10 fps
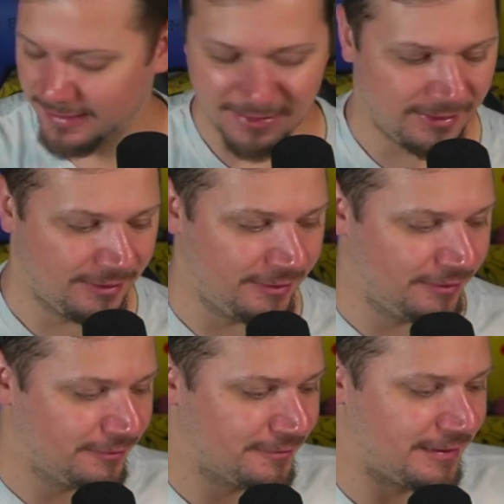
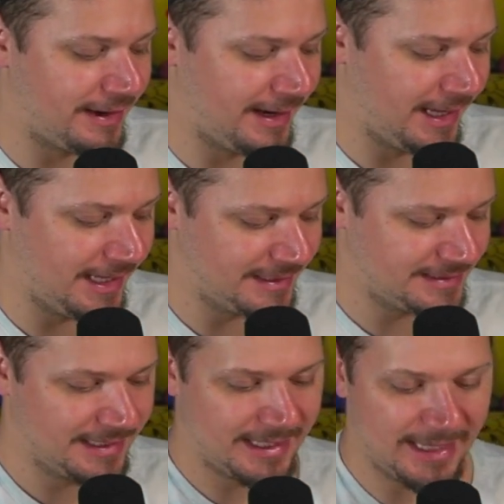All
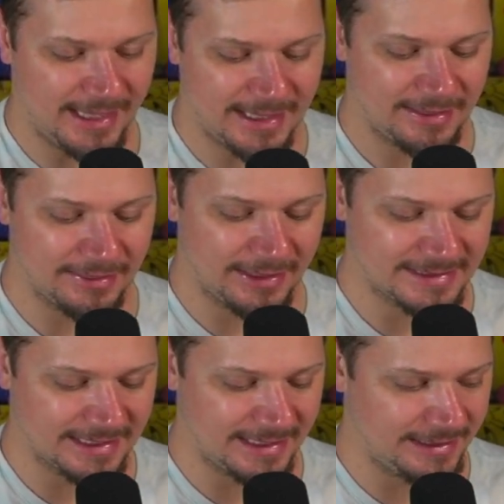right.
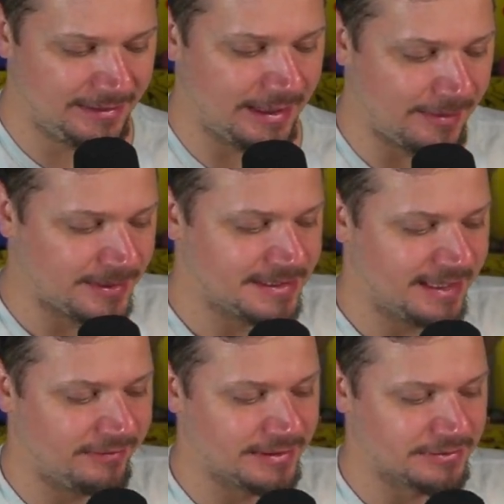Let's get into... I'm going to
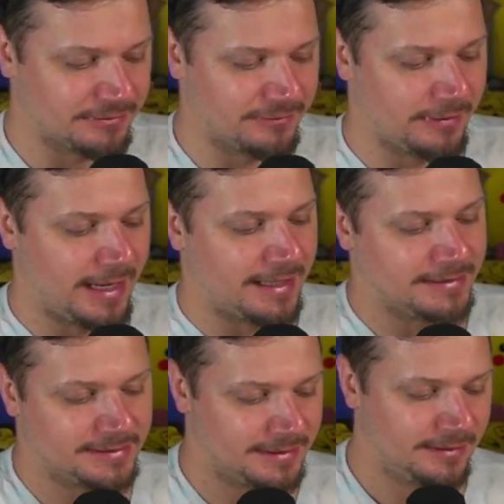save this one for
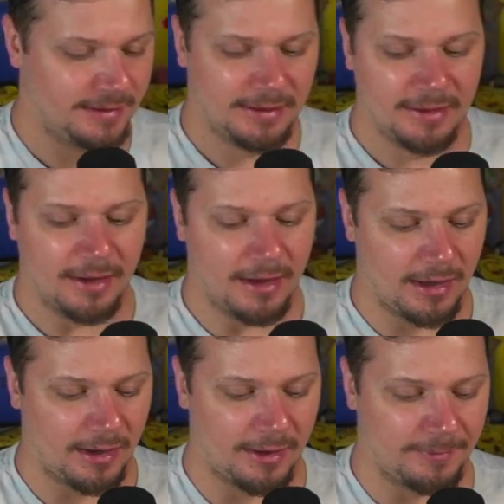last.
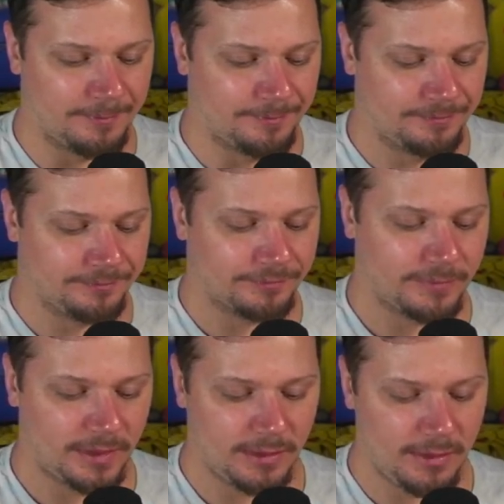Um...
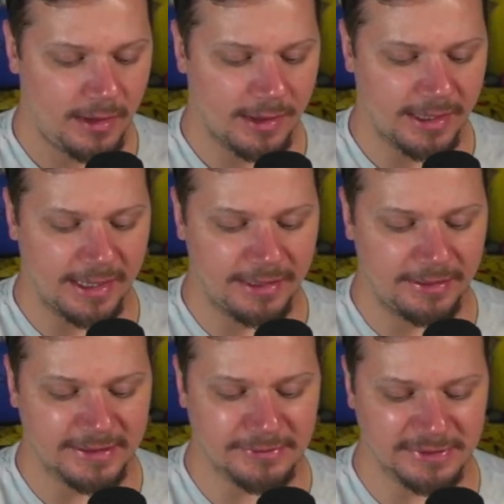Again,
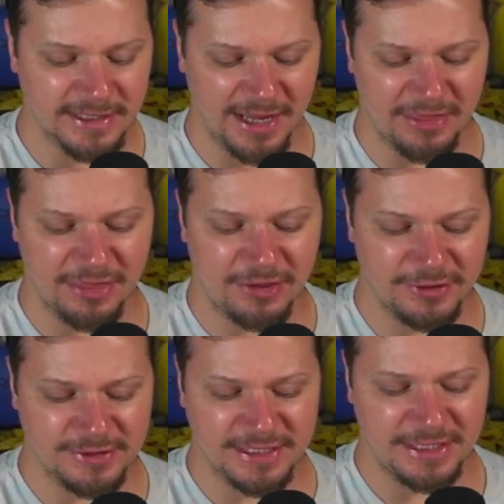this was like
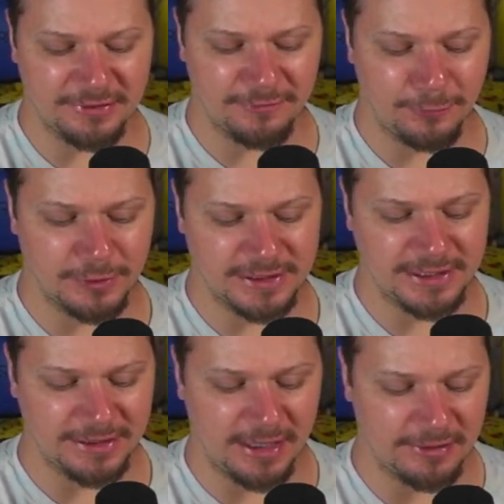thirteen or
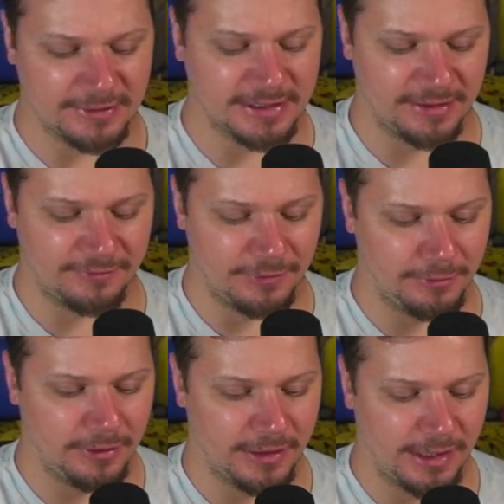fourteen dollars, and if you
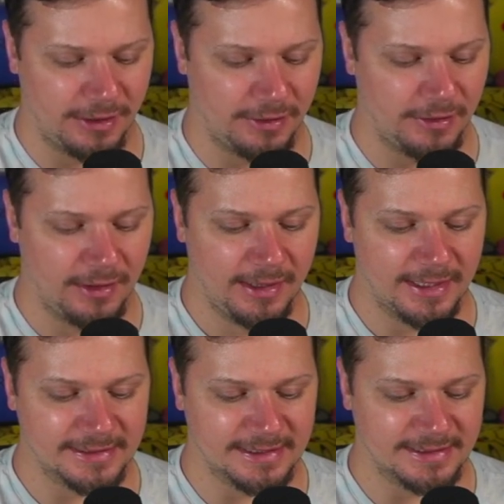look here,
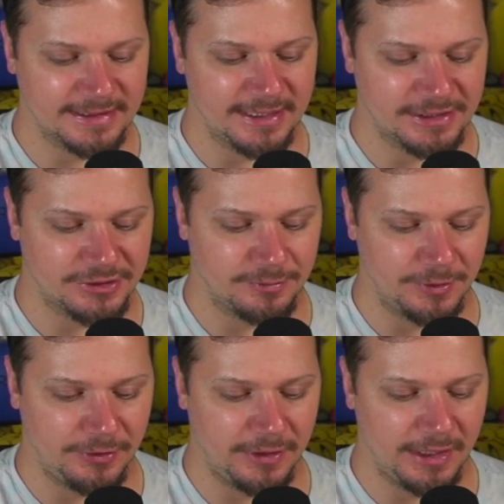it says
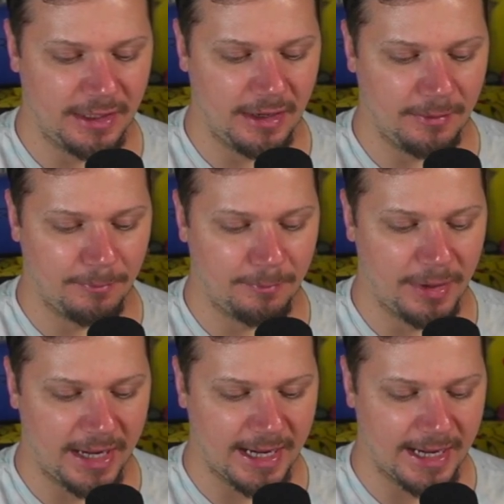distributed
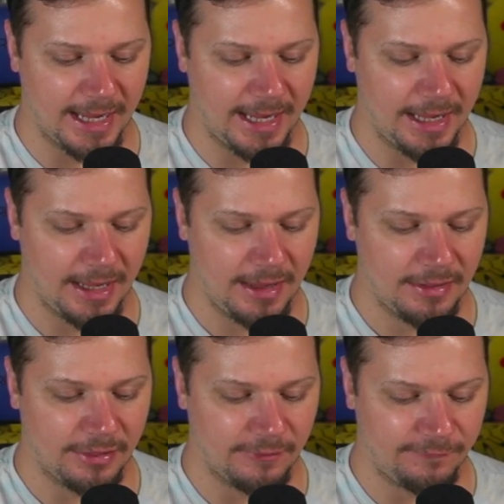by
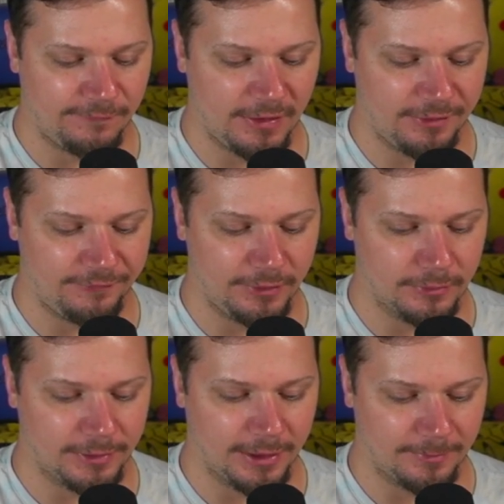the
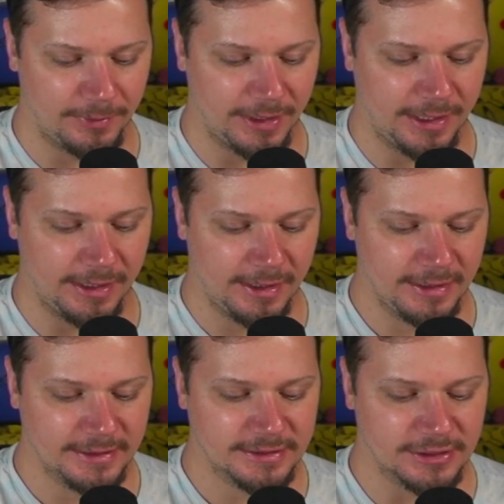Fairfield company.
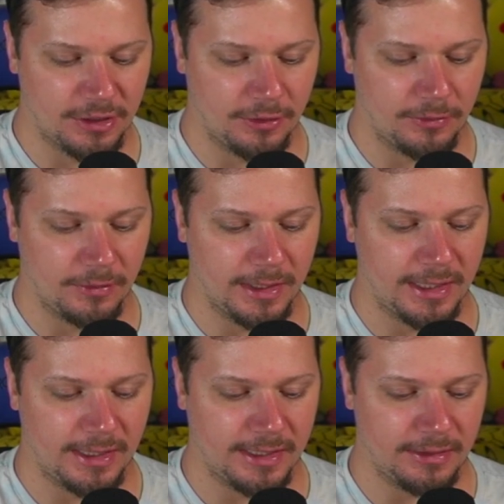So
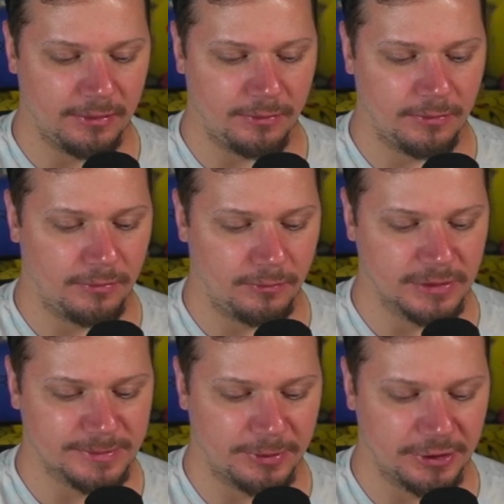it
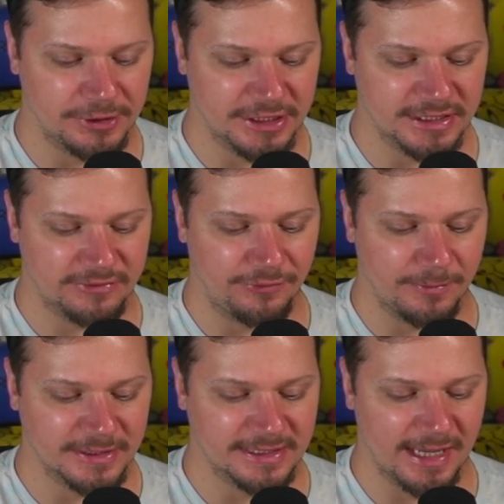was purchased from
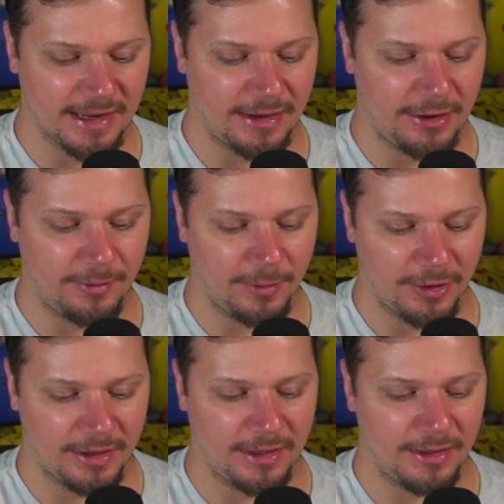a secondary
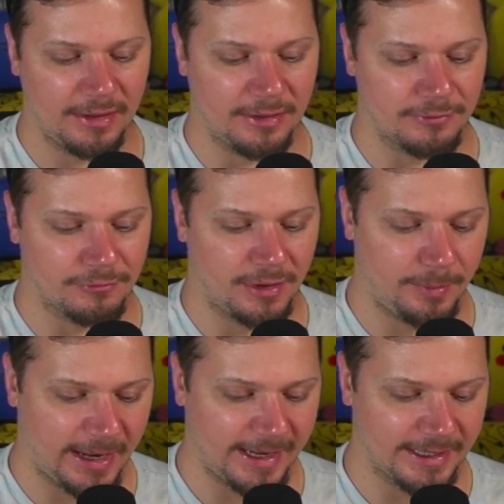market and
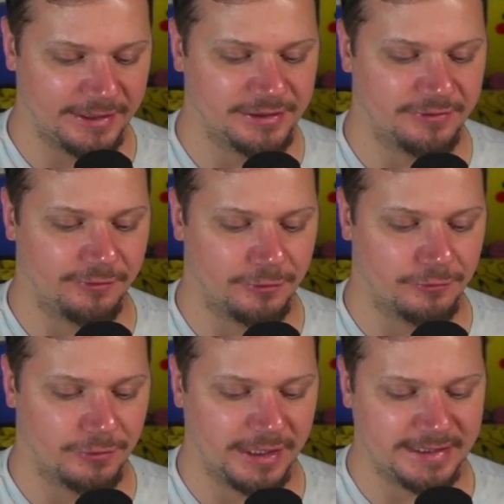repackaged for
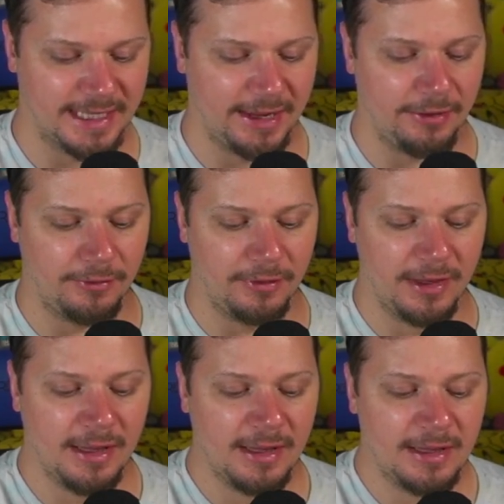retail.
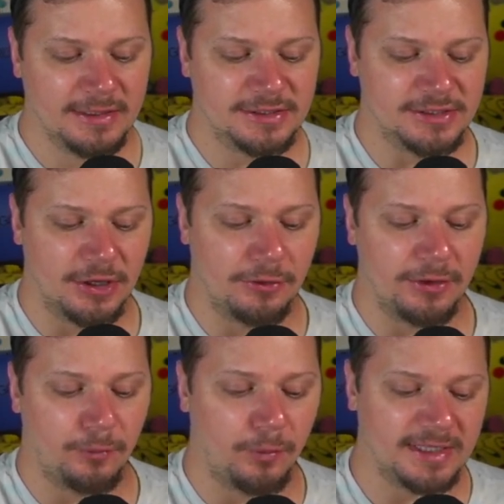So
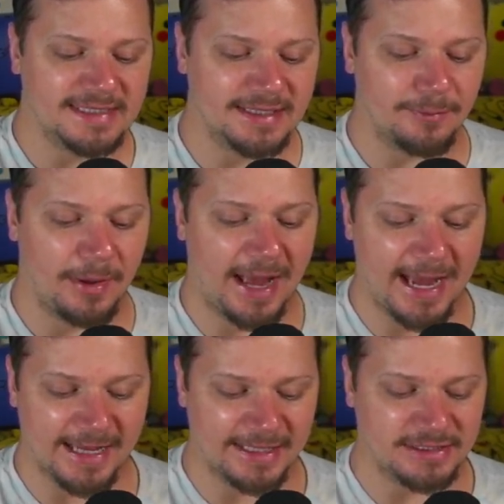it wasn't
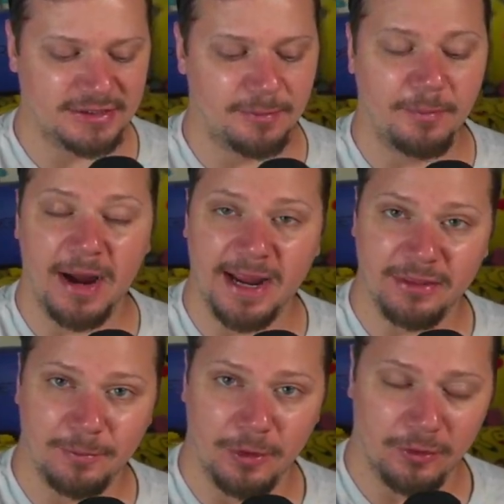packaged by
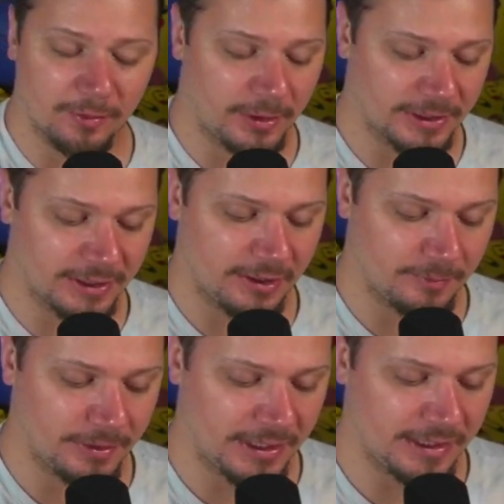the Pokemon
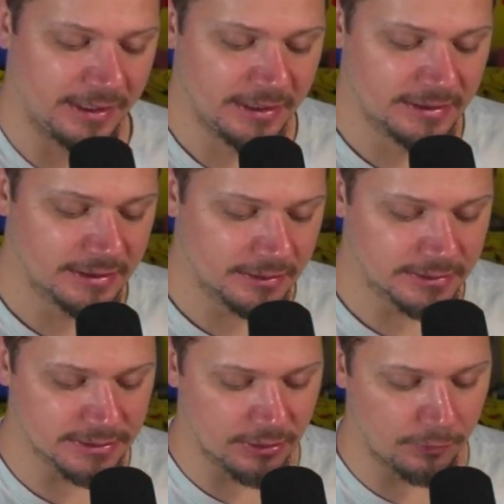company.
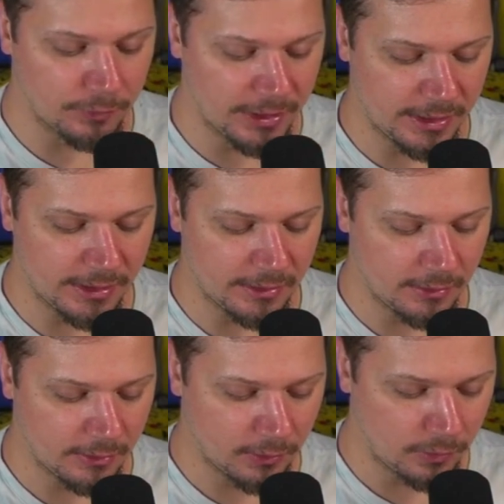So we...
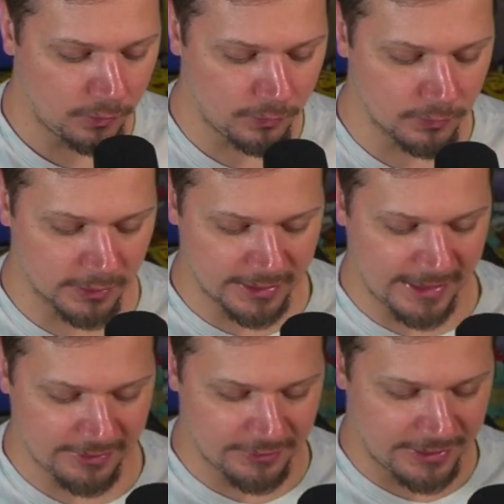Ooh, look at
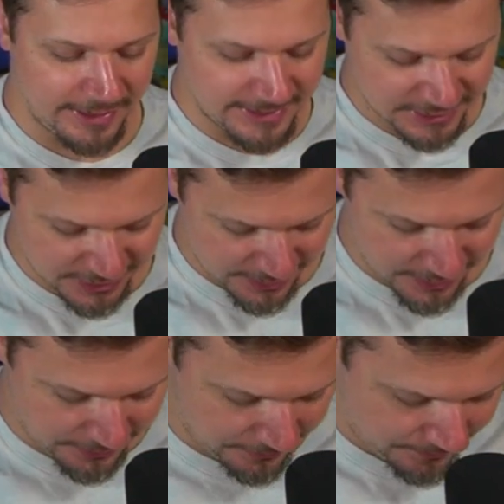that Greninja, though.